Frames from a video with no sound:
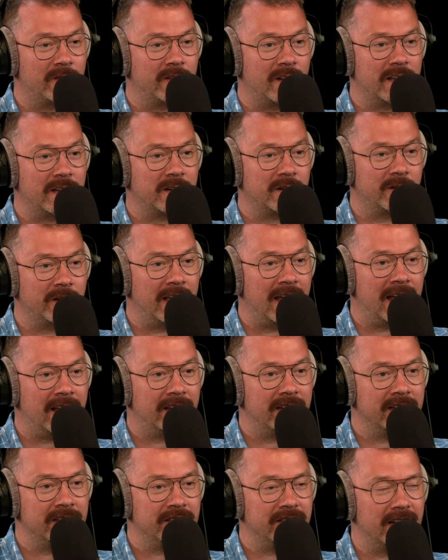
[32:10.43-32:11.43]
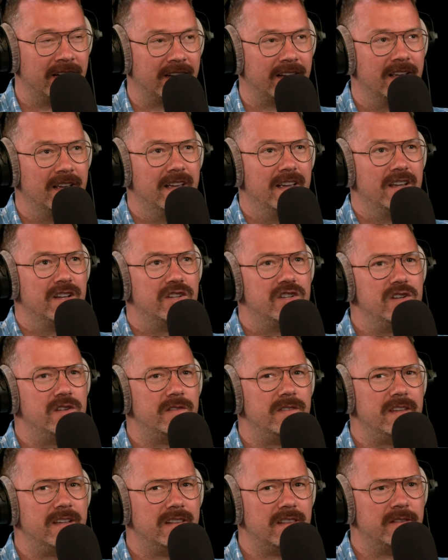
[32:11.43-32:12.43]
yeah. of like a reality check. Do
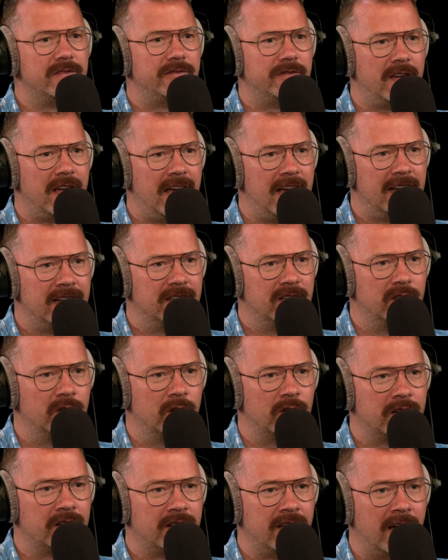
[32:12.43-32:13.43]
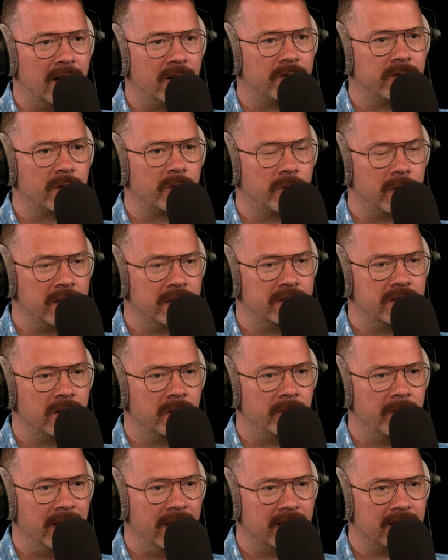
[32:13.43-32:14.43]
you think the Fed looks out for
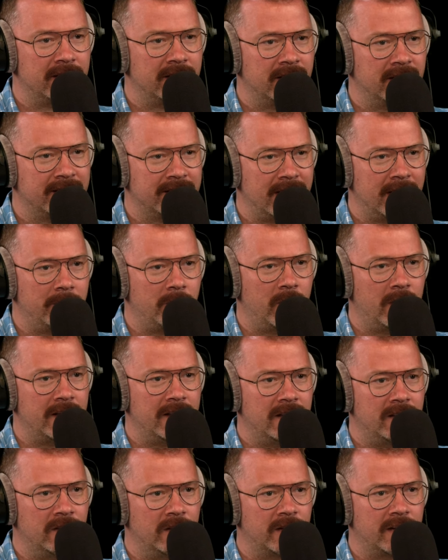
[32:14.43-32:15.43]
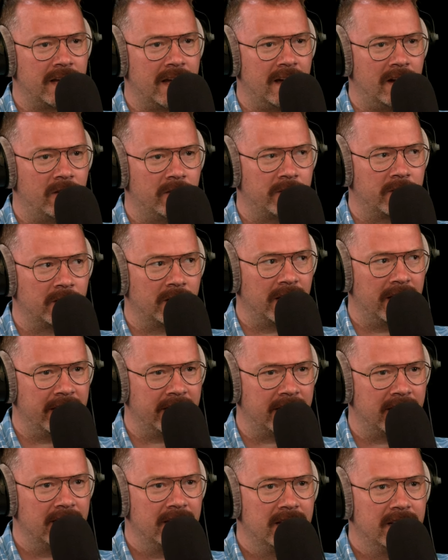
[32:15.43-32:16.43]
regional banks in the same way they look out for
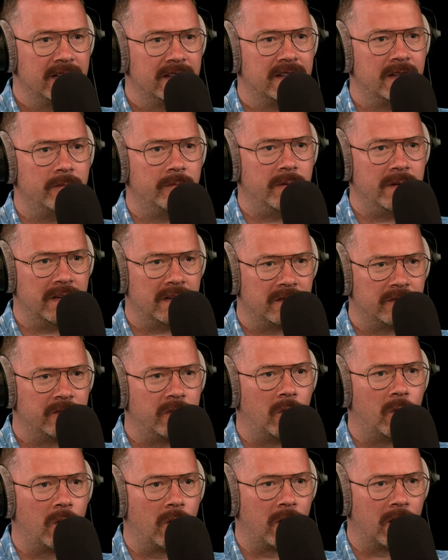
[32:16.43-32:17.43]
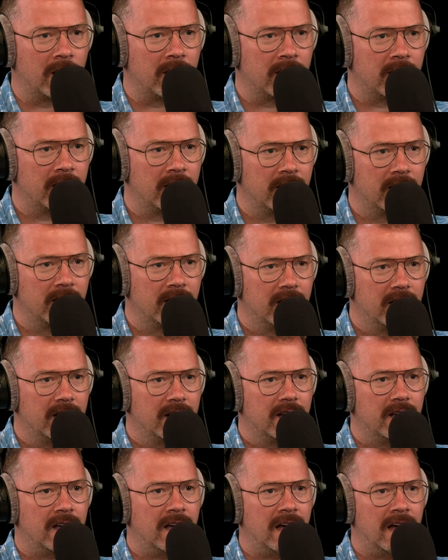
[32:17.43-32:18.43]
like the big four yeah.
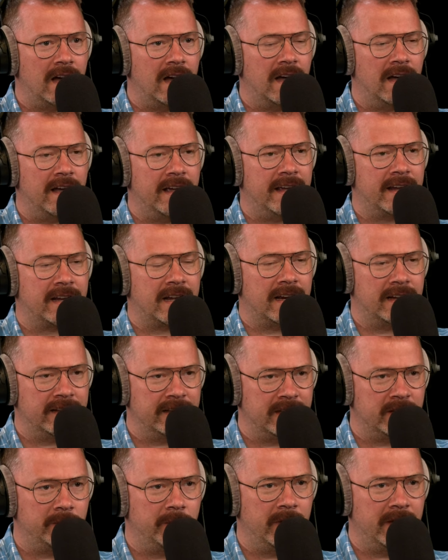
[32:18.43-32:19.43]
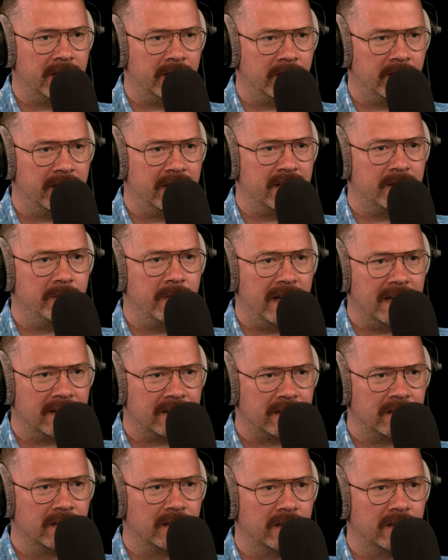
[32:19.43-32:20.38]
uh, and kind of these big, these banks that